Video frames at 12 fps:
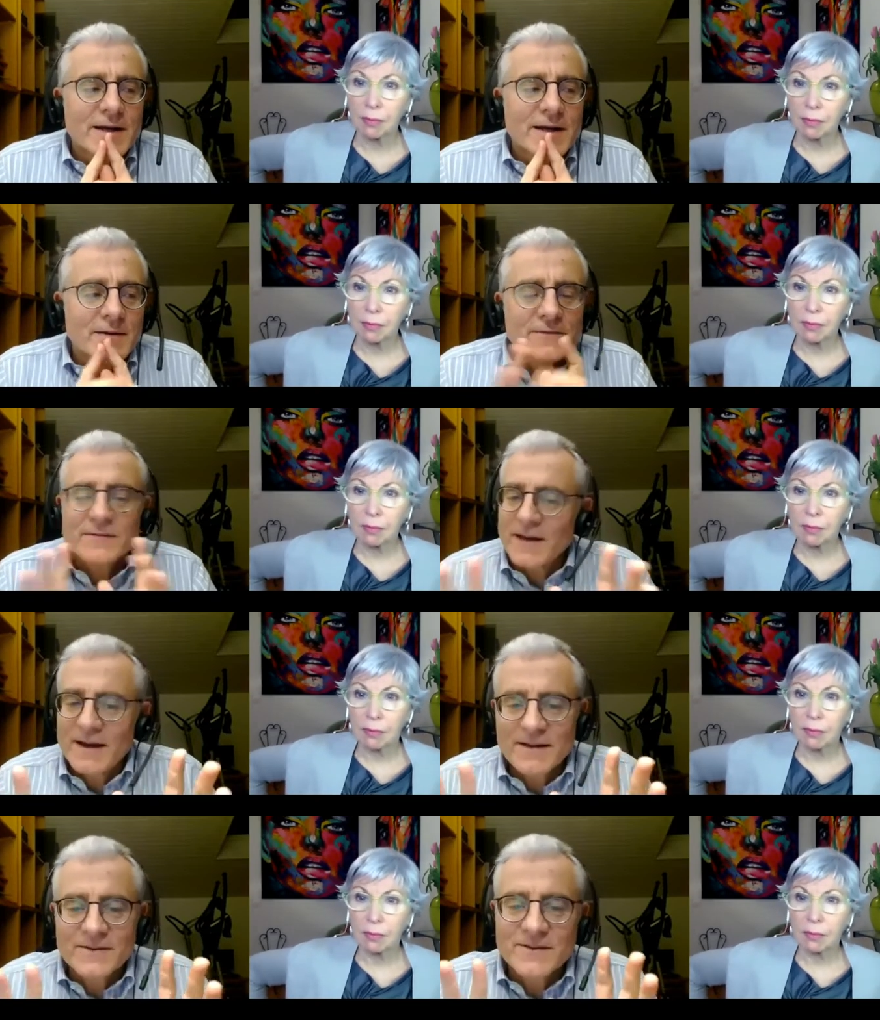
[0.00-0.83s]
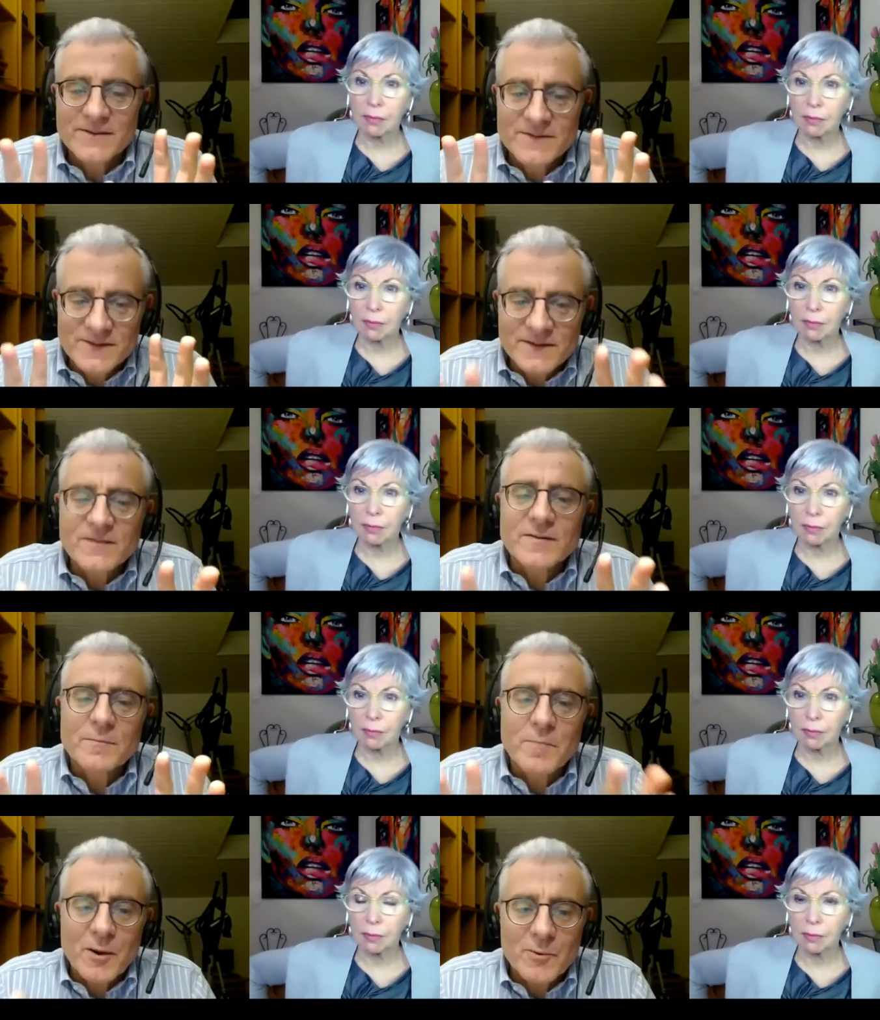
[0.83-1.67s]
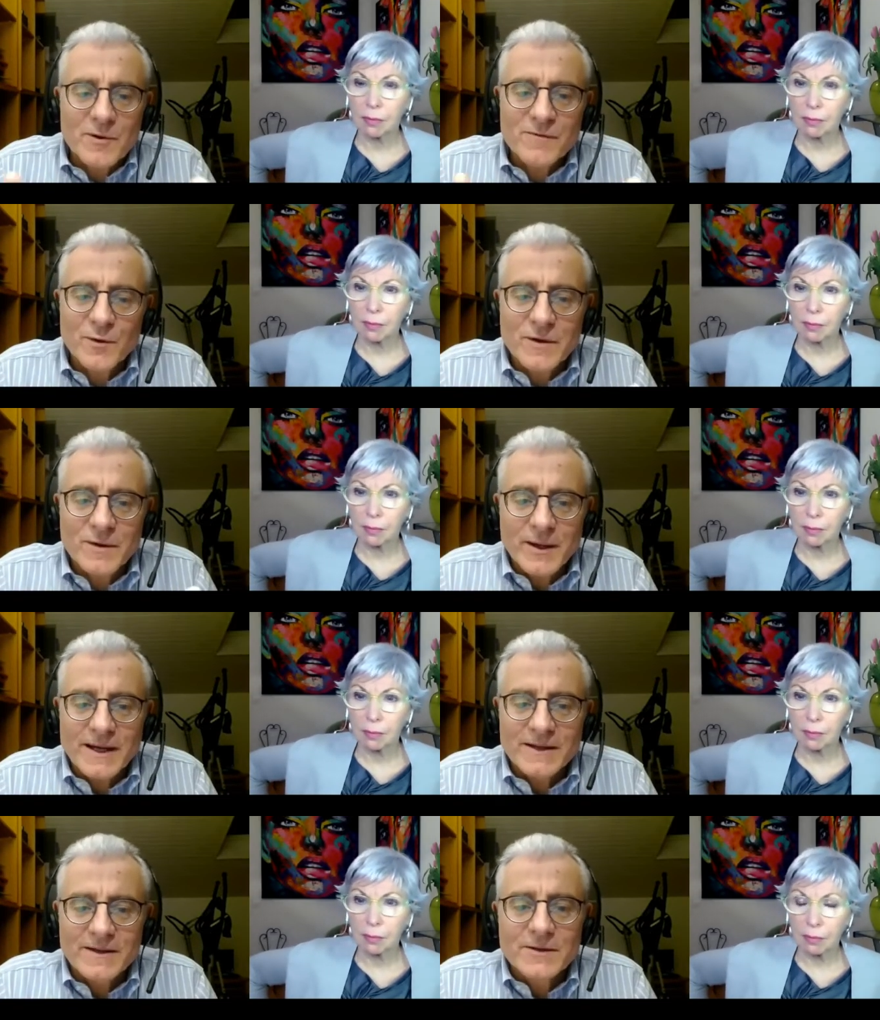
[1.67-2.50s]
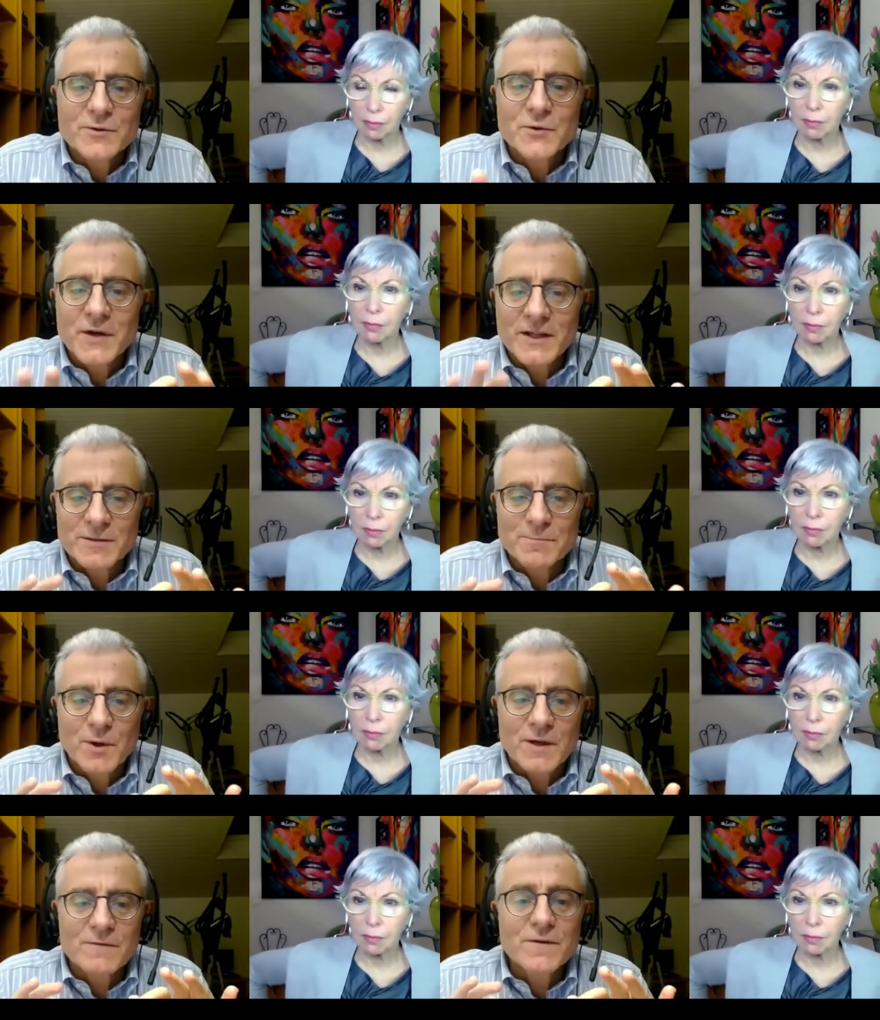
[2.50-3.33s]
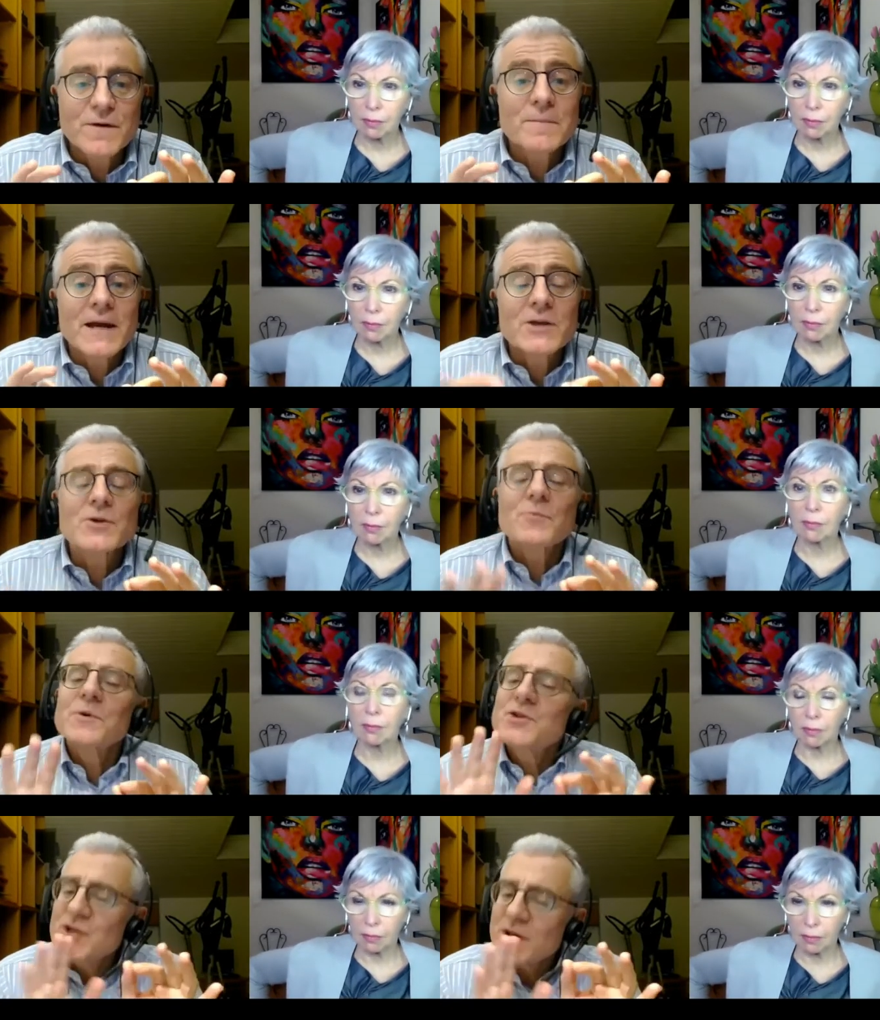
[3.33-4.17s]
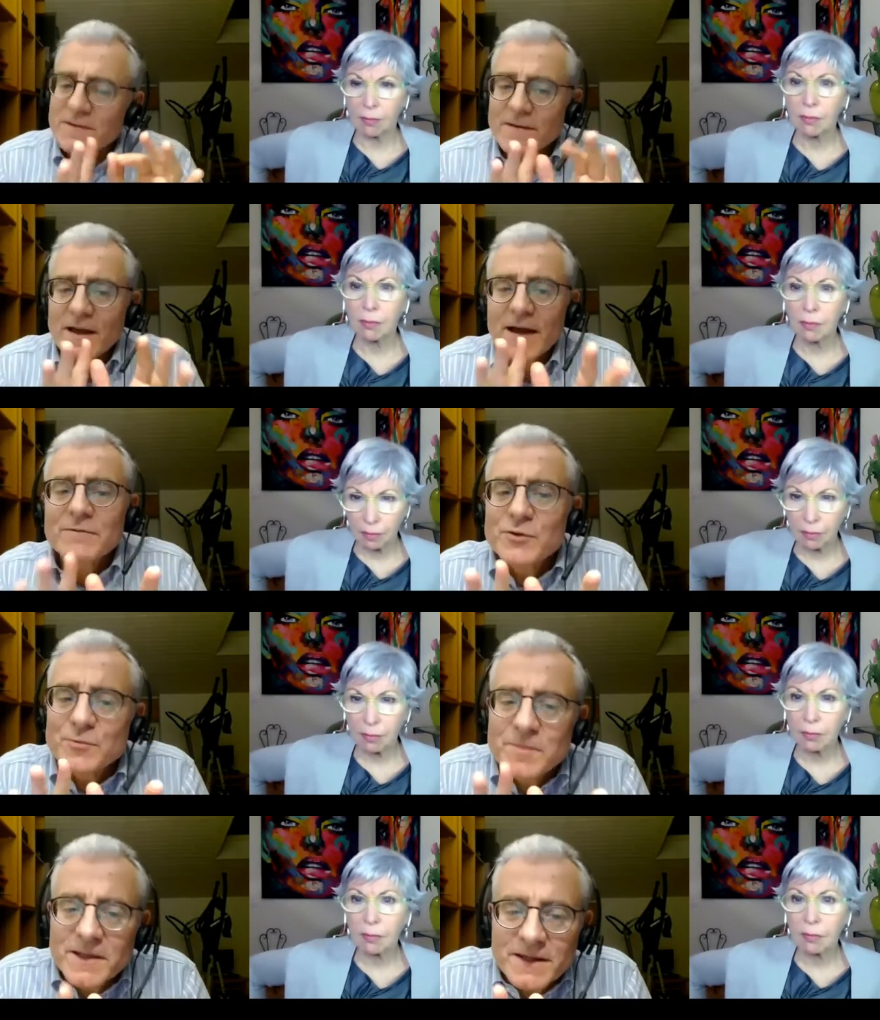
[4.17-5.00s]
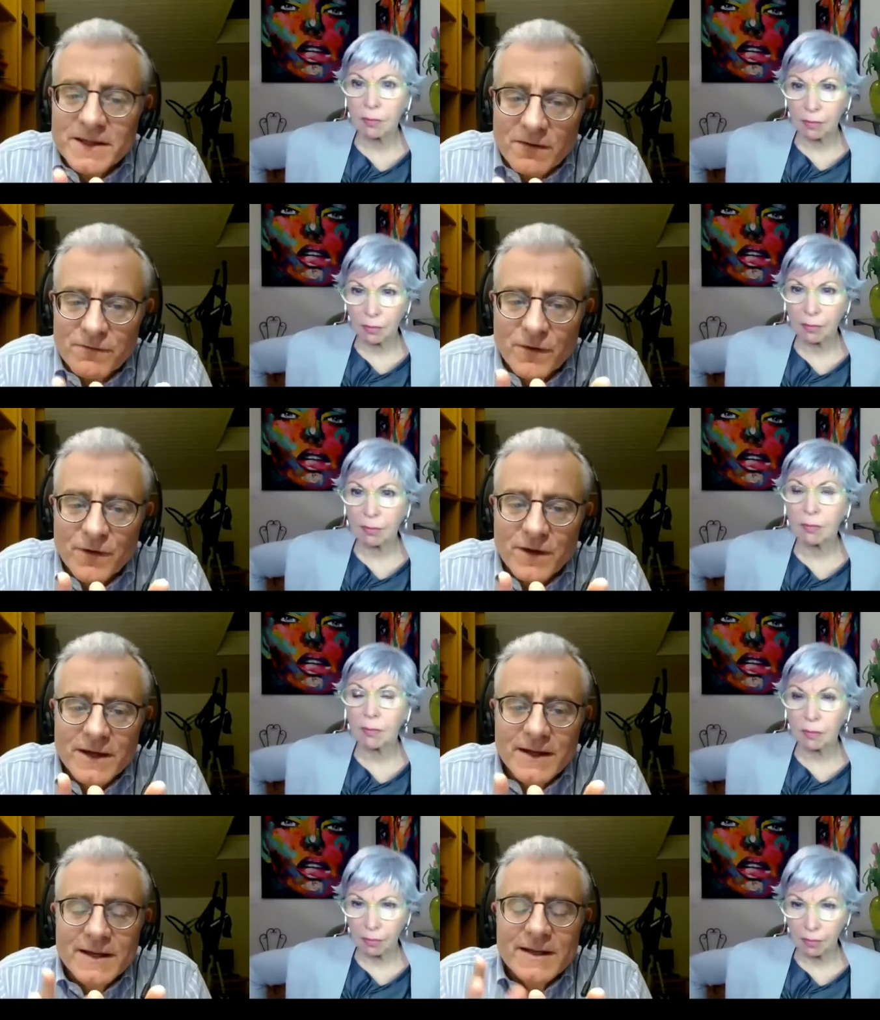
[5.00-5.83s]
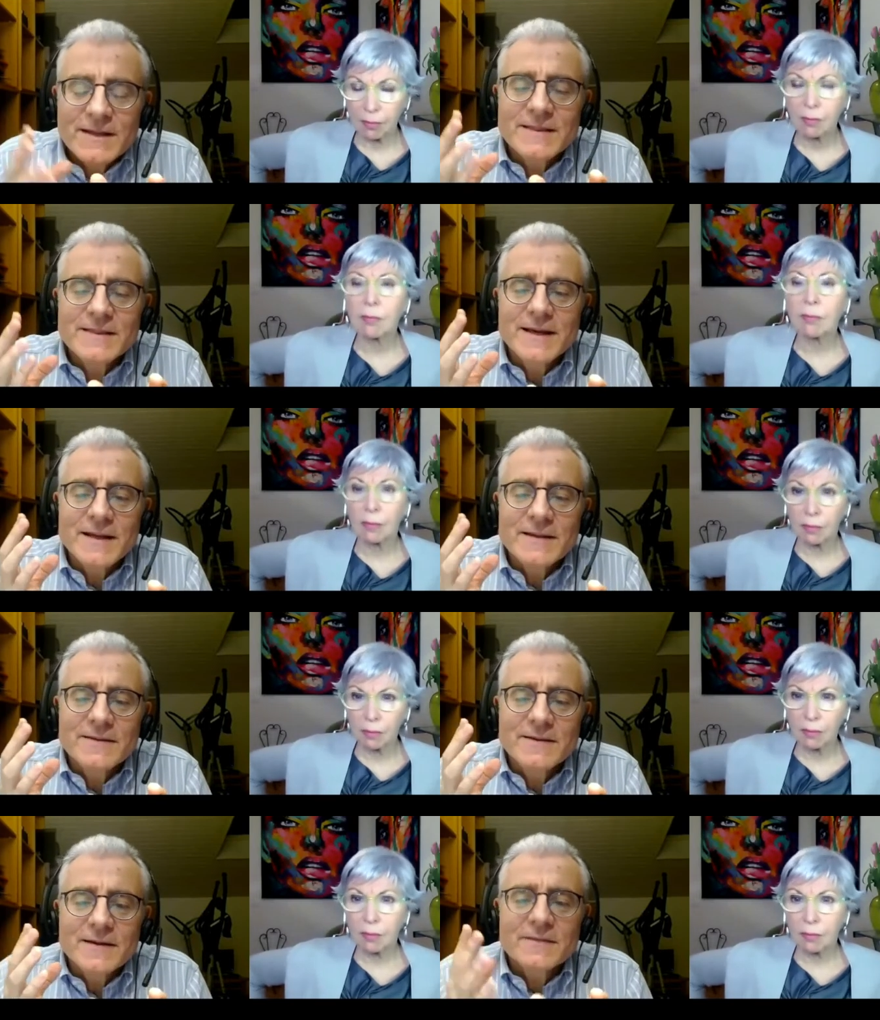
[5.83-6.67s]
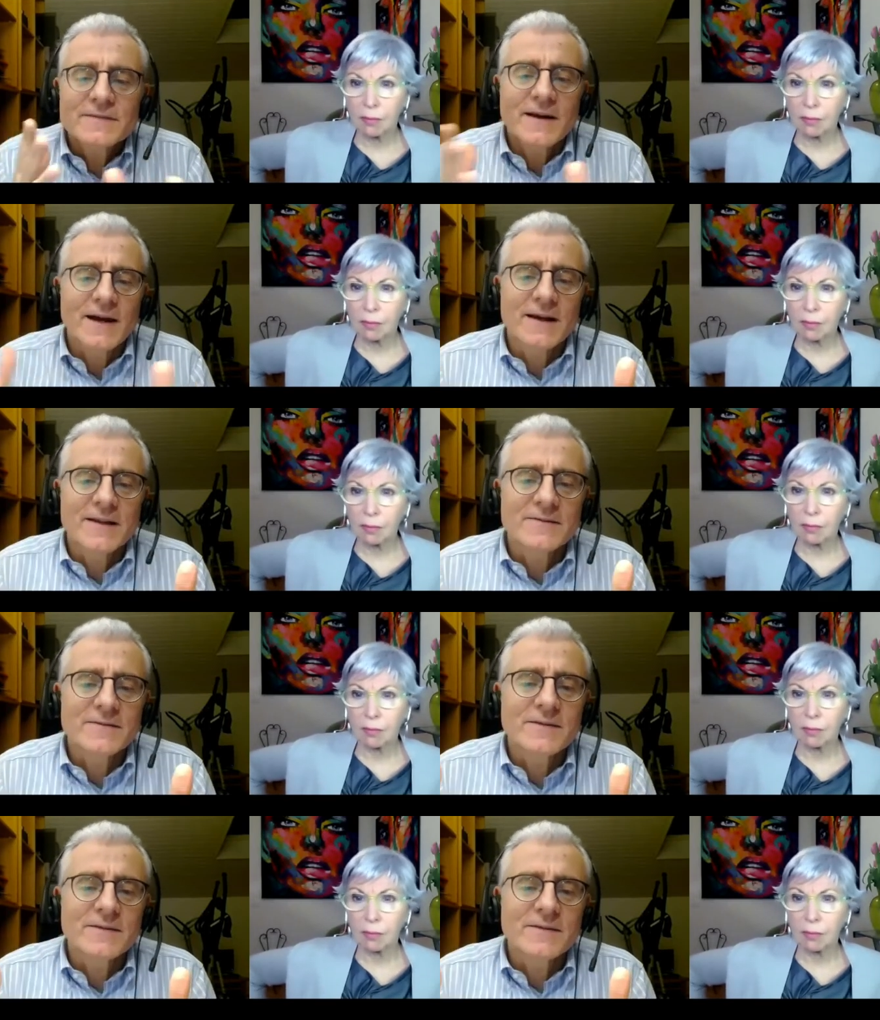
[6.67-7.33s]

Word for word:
Speaker 1: silence is, is a powerful way to get more information. We just have to be careful that silence